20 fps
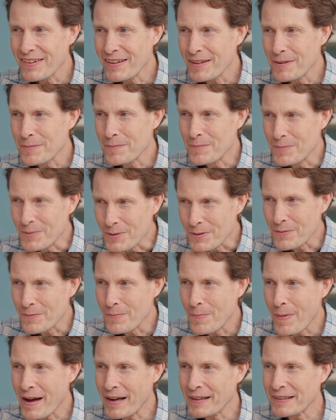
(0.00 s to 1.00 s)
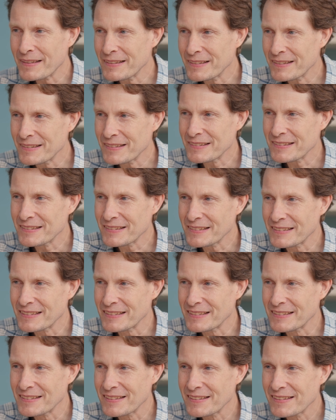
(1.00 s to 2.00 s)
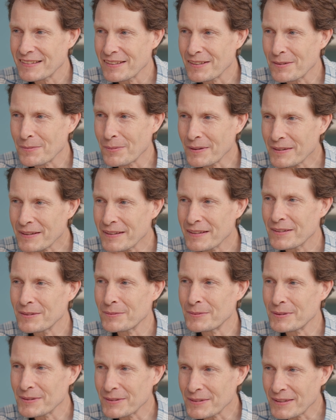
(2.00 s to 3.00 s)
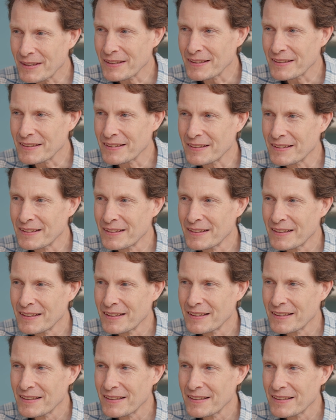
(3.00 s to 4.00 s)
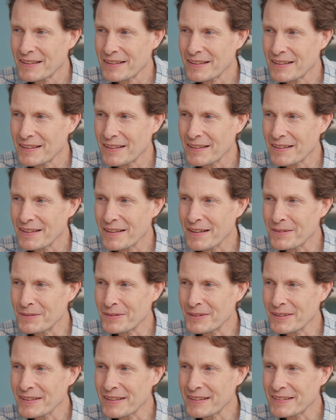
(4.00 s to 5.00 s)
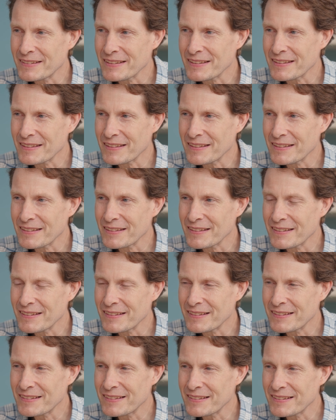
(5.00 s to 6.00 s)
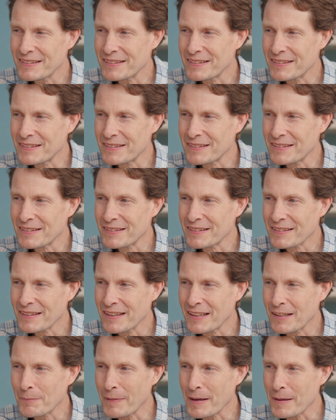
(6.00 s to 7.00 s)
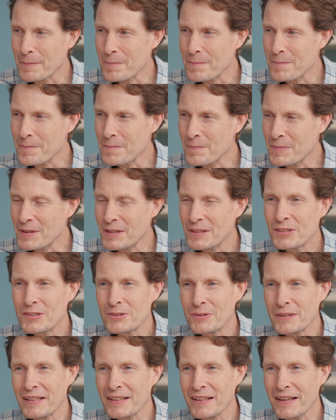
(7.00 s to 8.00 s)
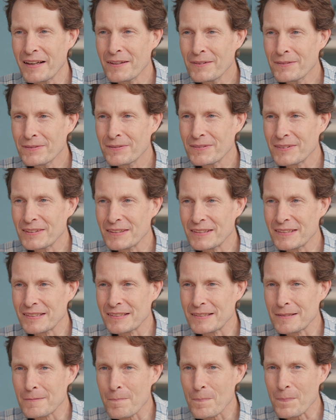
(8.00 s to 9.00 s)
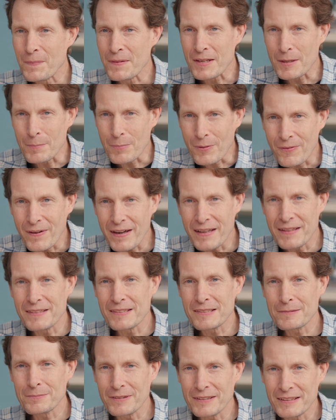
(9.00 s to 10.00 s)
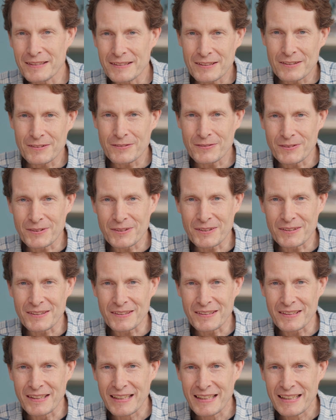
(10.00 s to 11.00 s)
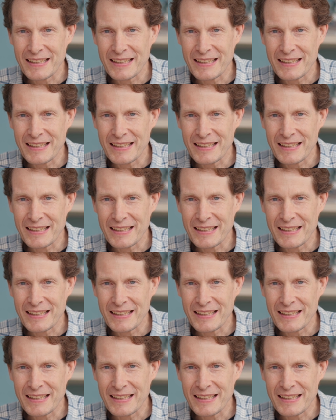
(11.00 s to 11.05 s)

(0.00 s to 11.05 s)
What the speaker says: that move back here and started working at the Ryokan, I realized that this is kind of my ministry in life, is to provide this place for